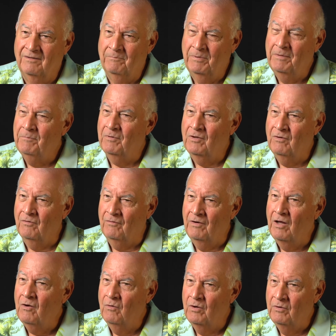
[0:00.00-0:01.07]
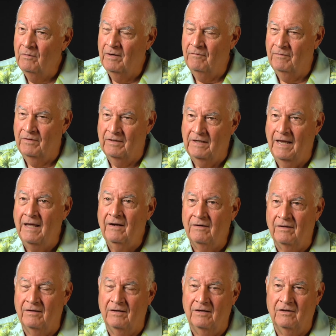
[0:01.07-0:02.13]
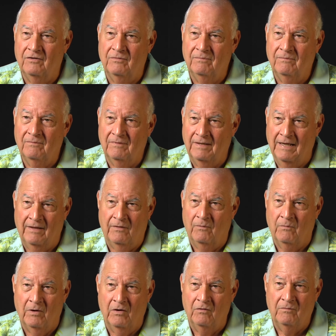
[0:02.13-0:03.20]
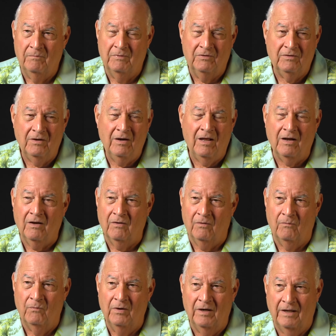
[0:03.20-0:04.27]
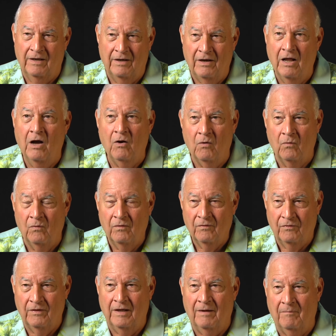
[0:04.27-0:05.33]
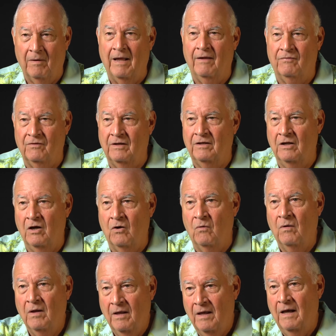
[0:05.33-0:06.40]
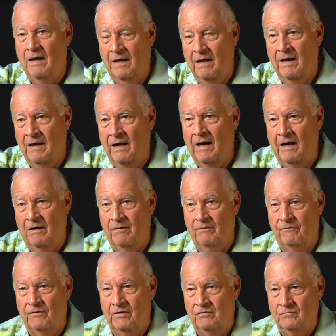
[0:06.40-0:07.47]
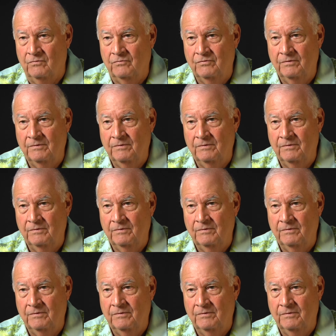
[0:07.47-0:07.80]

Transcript: people are going to know whoever the candidate is down the road, but they're not going to really know them like they know our officials.